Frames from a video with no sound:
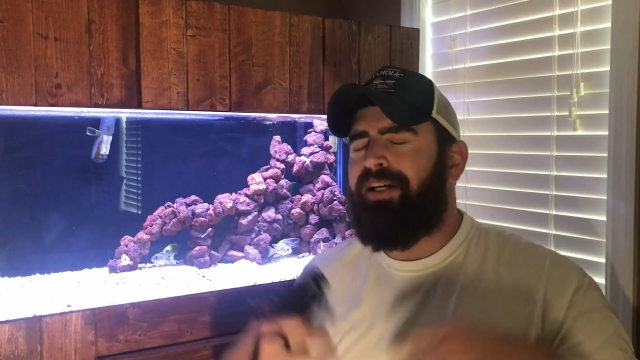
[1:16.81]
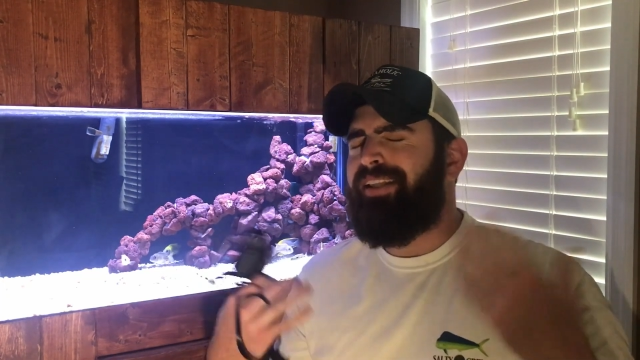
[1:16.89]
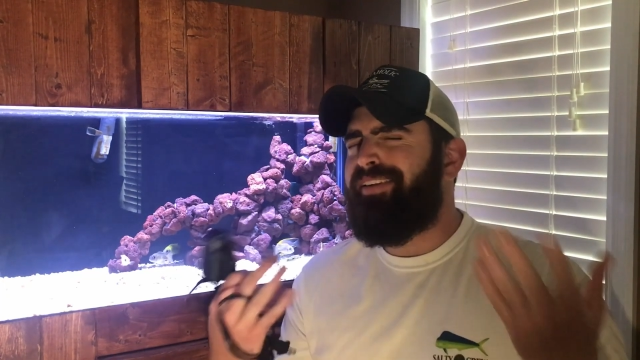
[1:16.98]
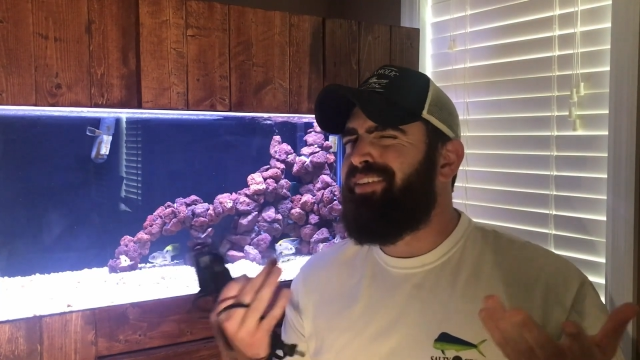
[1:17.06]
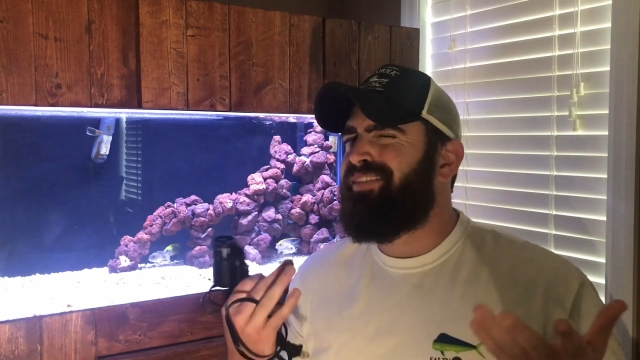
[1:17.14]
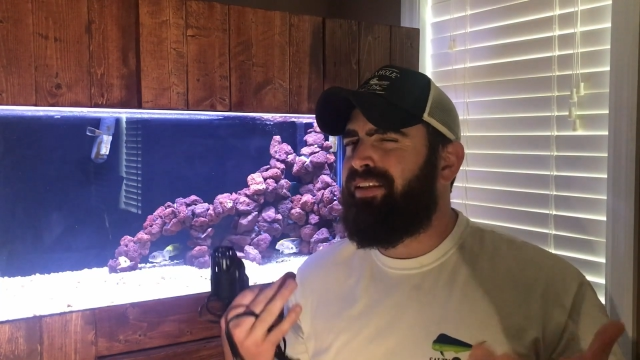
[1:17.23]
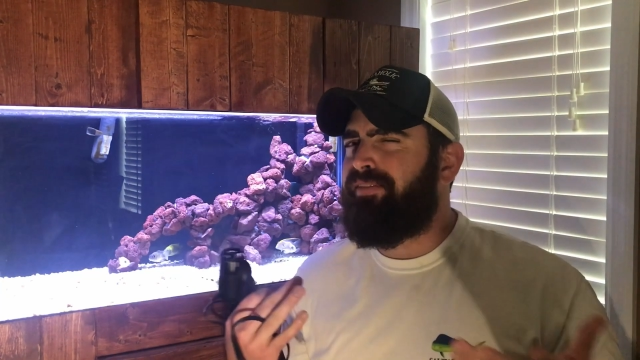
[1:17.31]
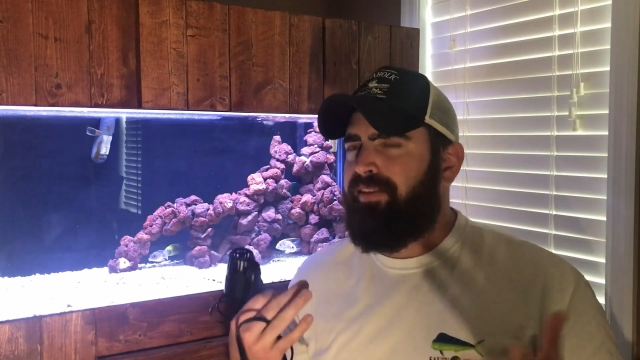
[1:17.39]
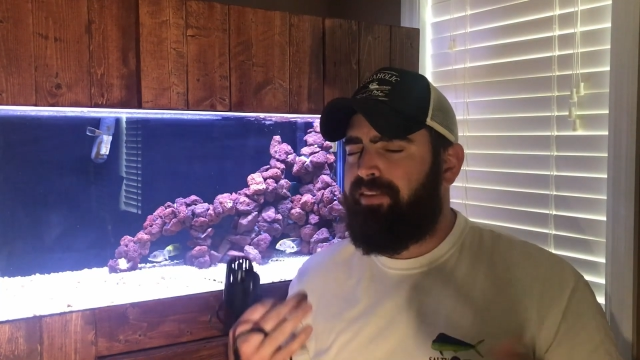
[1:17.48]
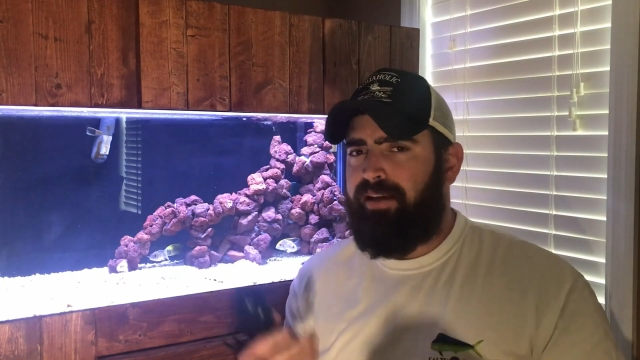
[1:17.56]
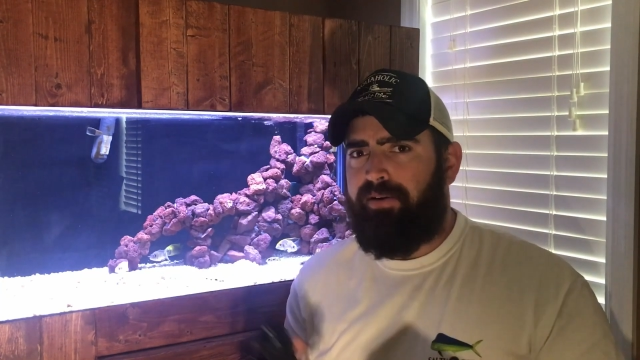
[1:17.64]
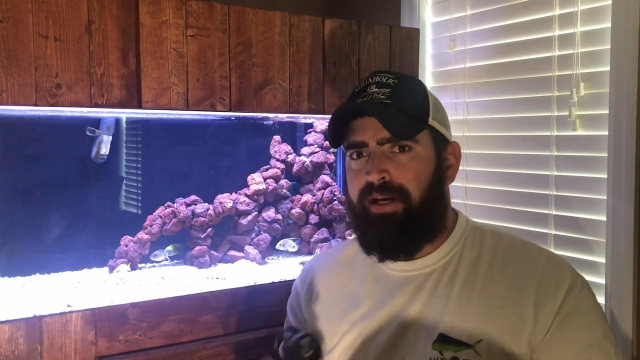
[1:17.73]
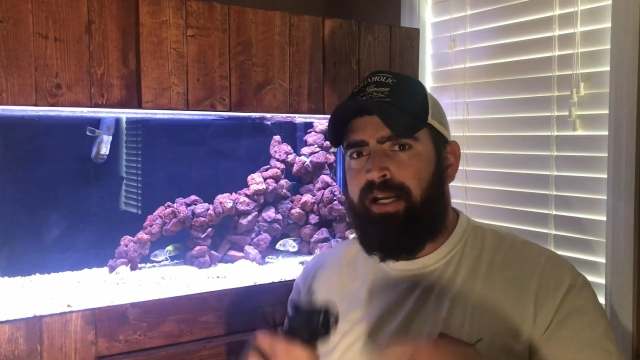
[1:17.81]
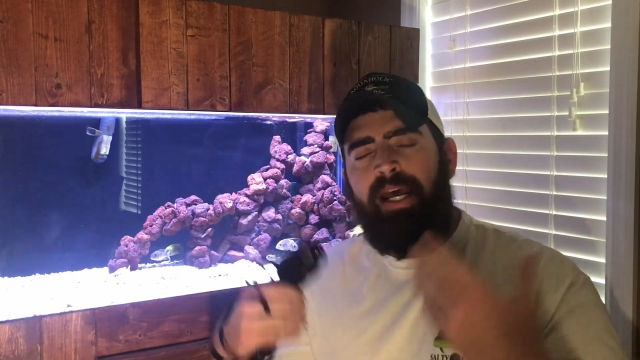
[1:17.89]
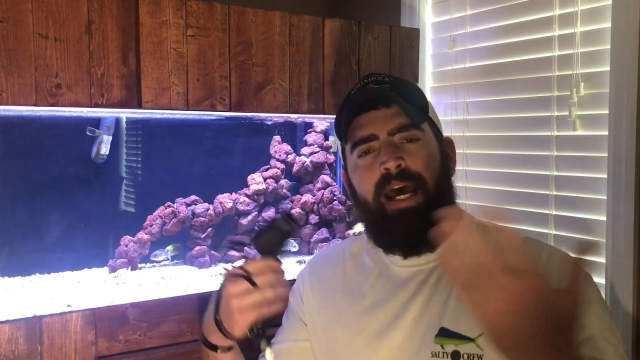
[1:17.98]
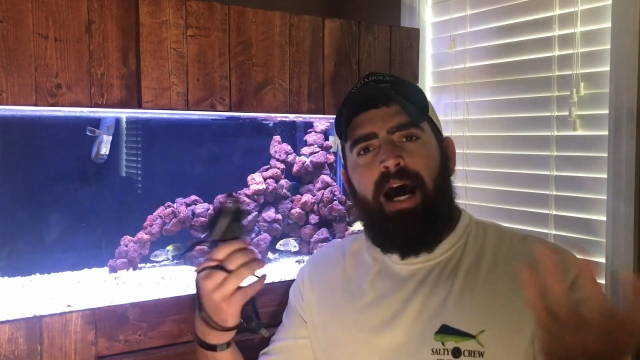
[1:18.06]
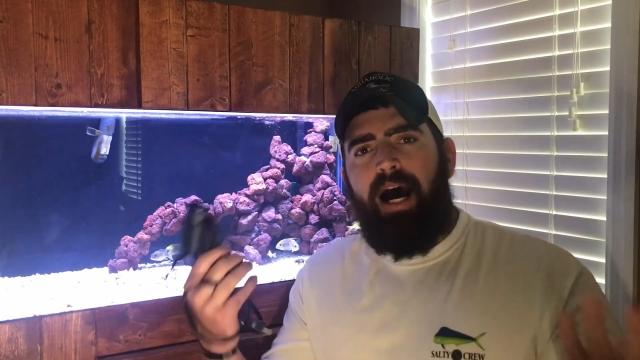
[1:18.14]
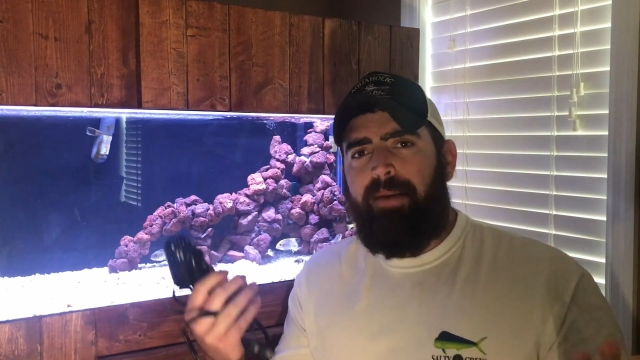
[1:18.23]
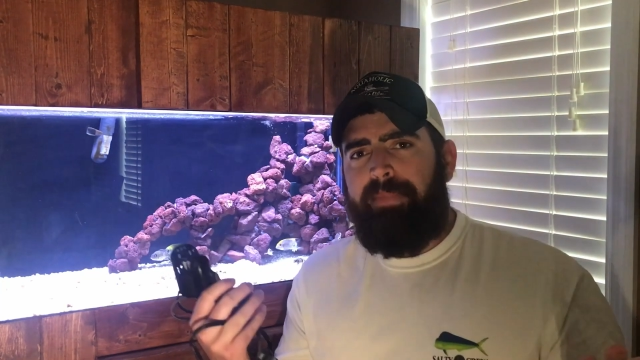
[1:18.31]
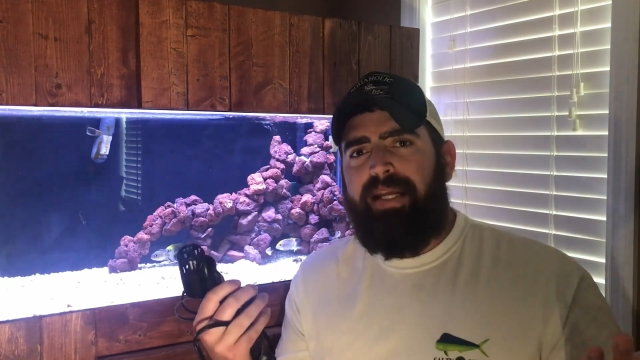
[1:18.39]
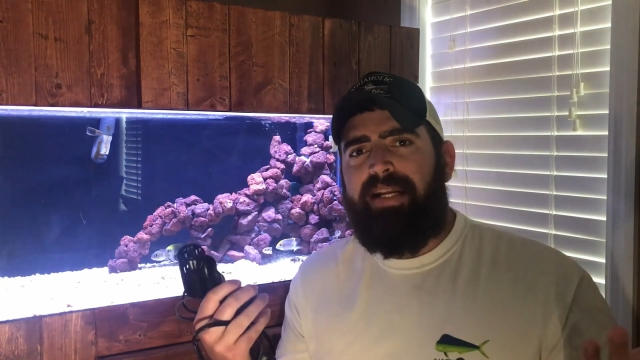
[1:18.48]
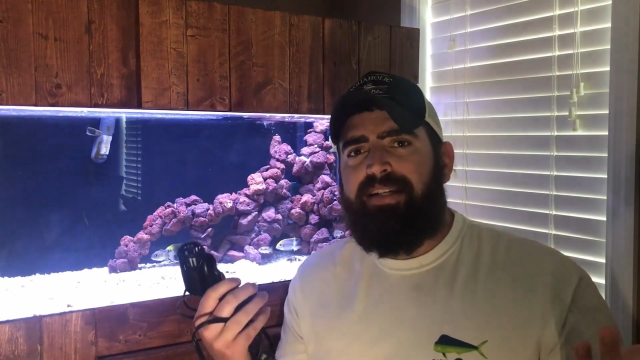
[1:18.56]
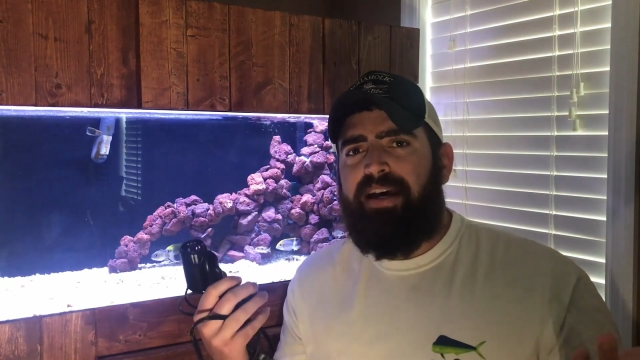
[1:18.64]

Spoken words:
At least that's the theory, and it